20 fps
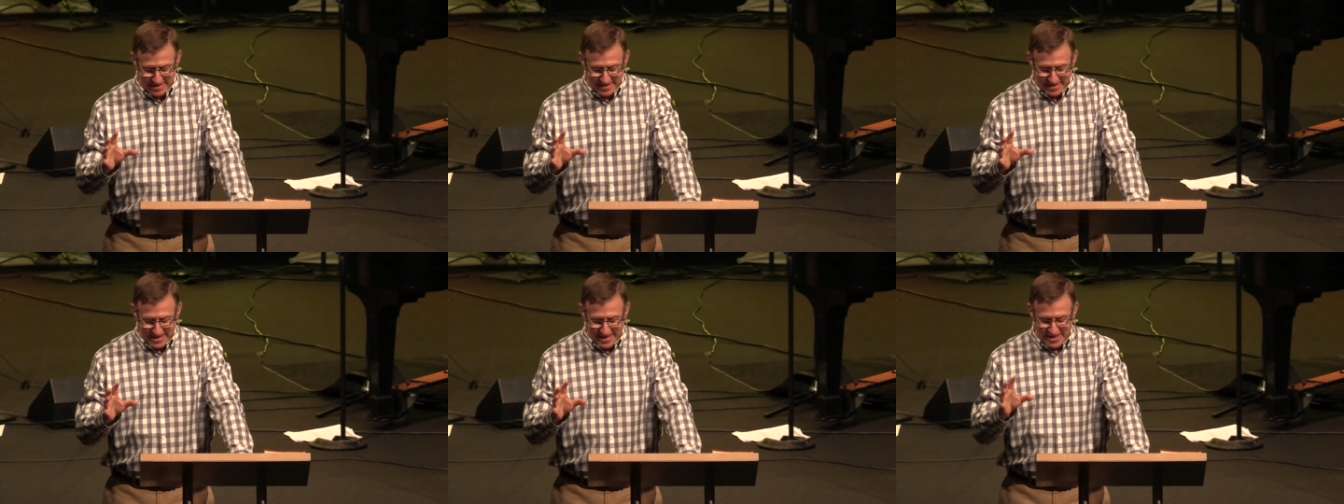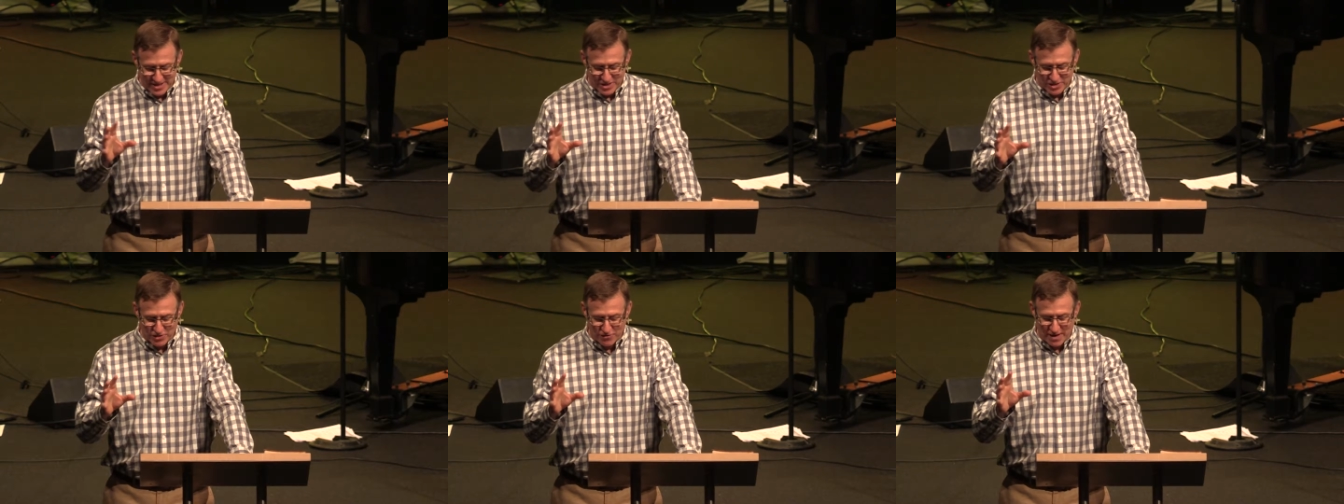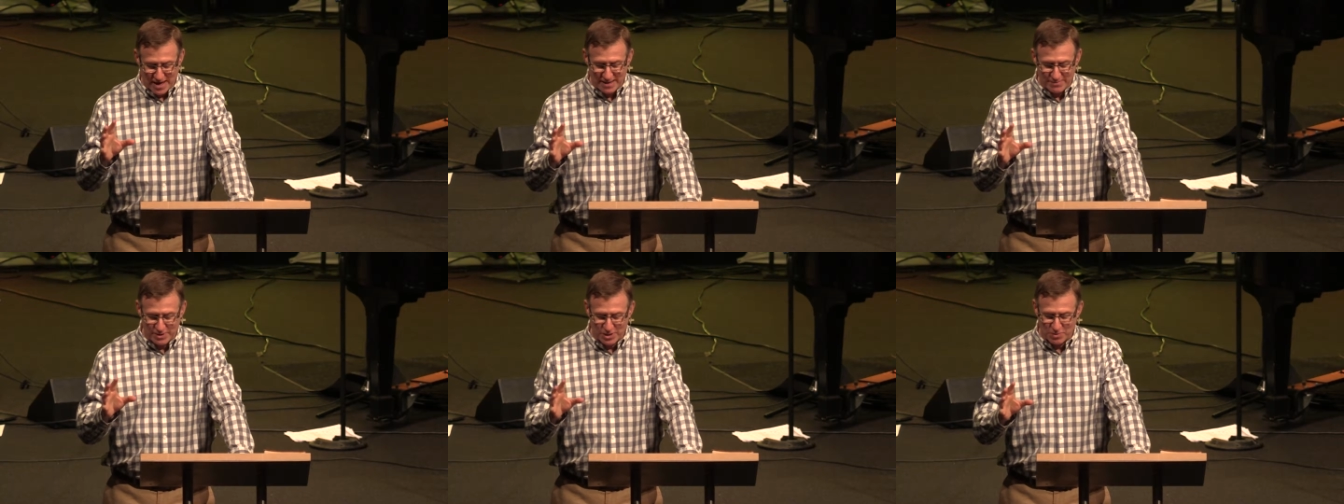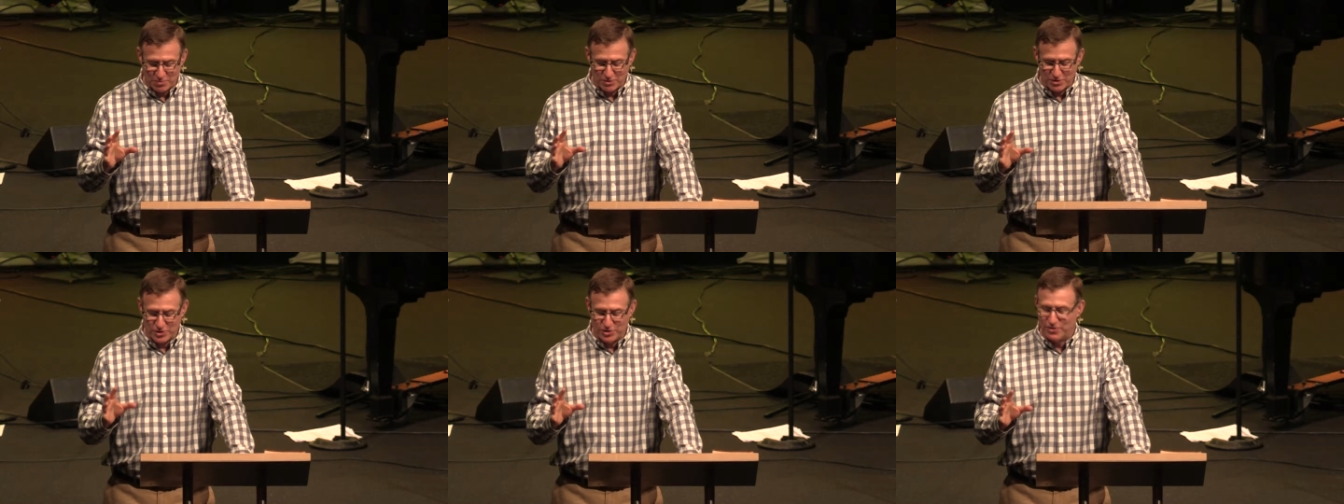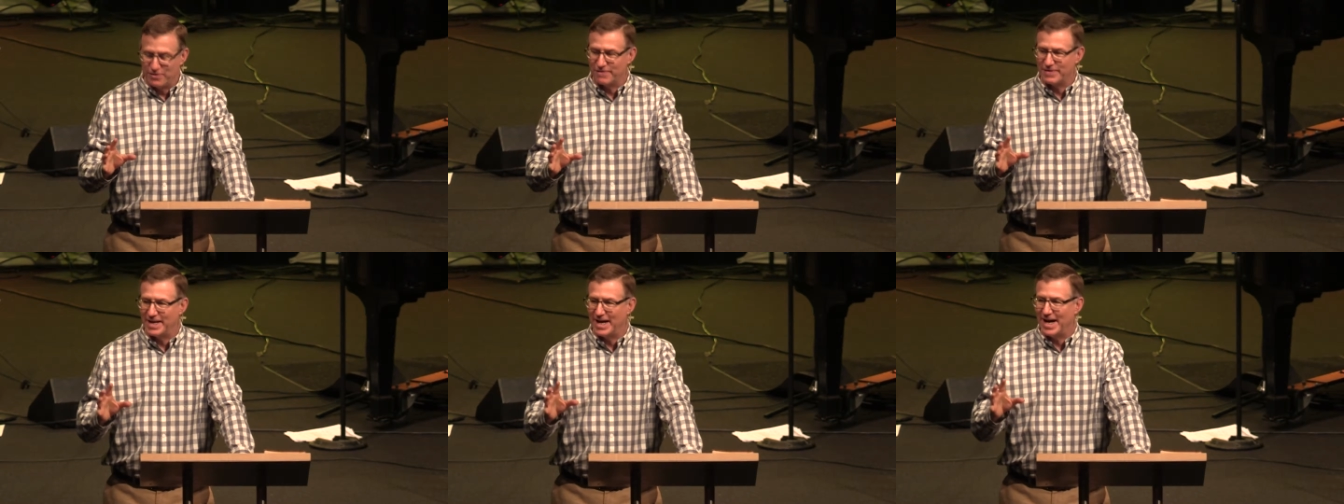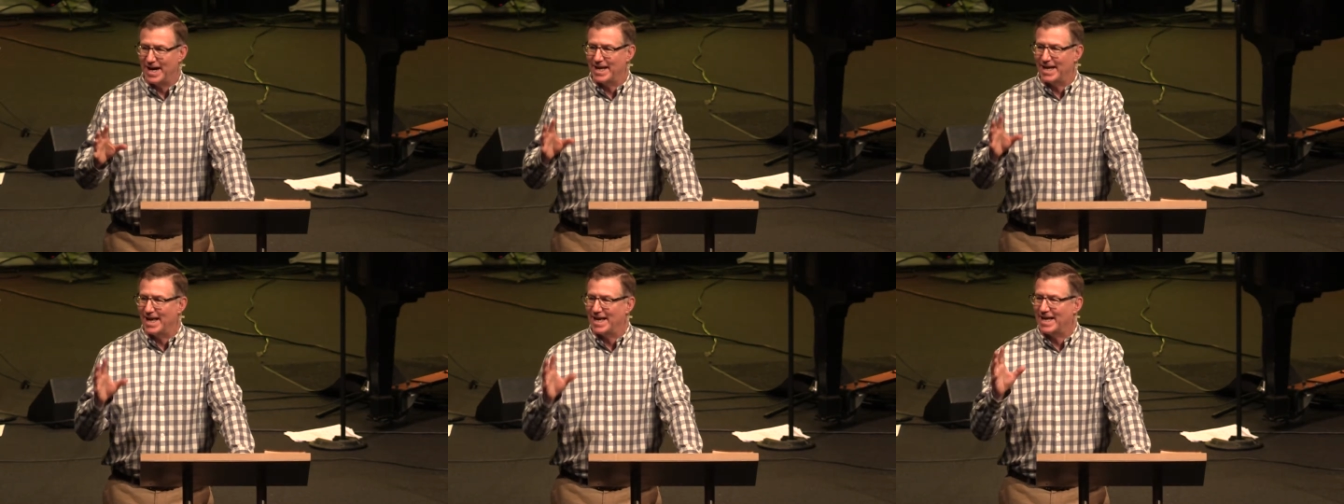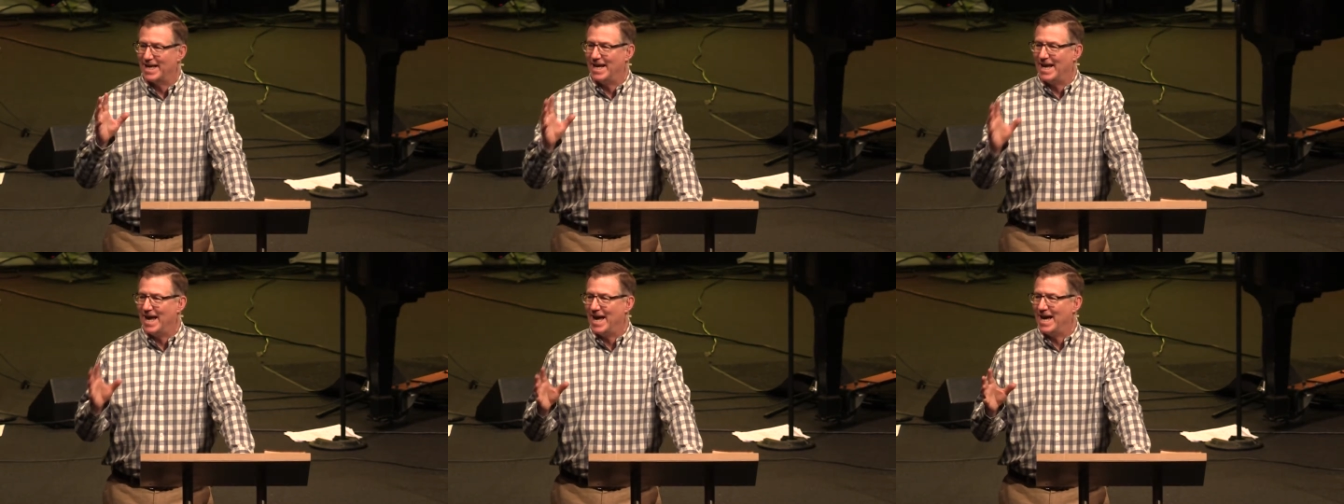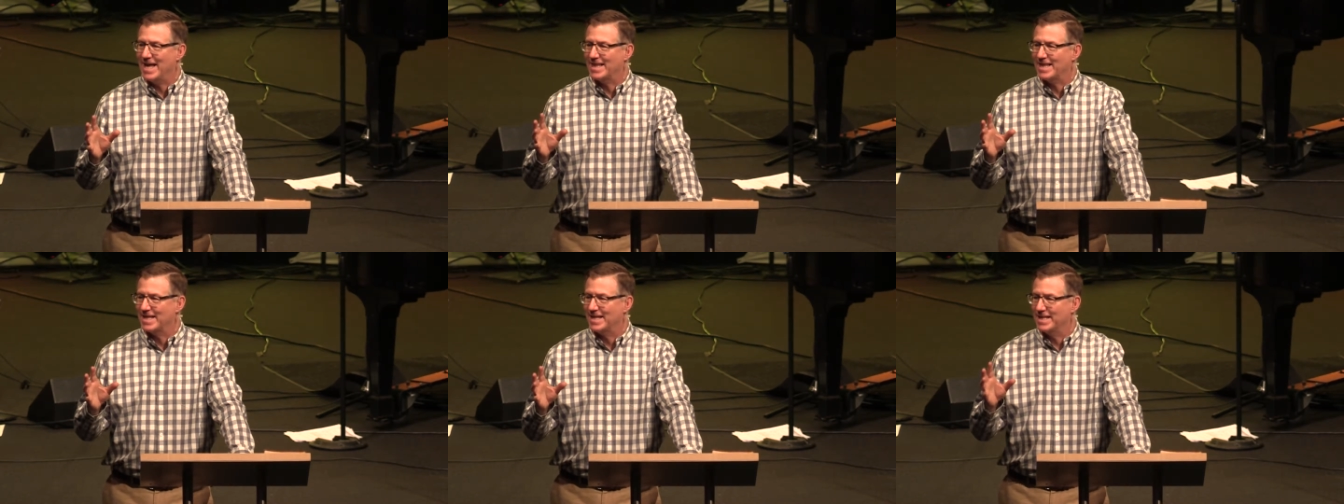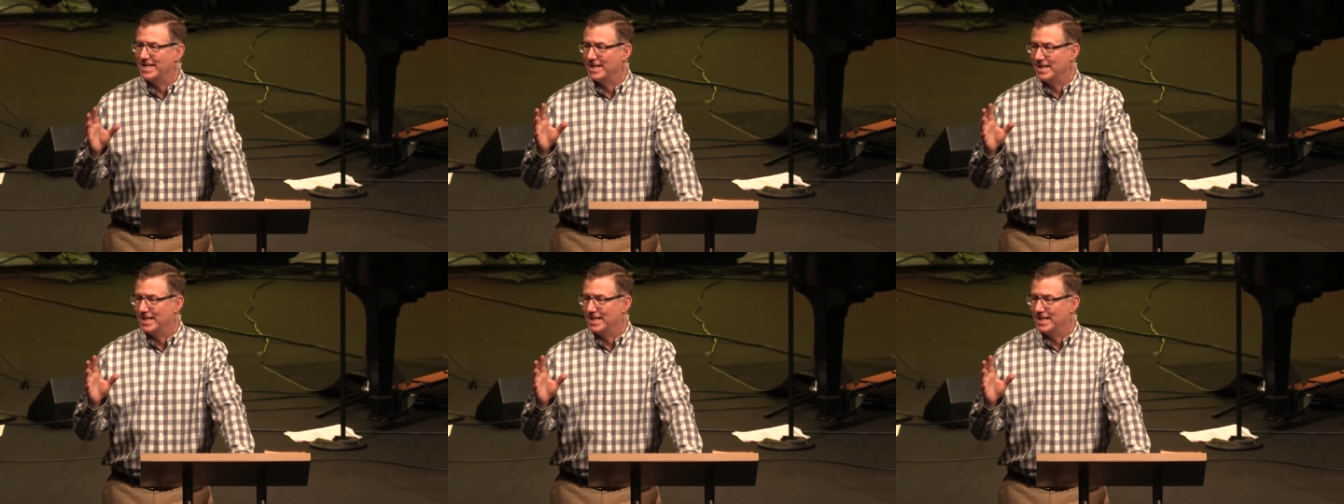He describes his pursuit of God like an athlete,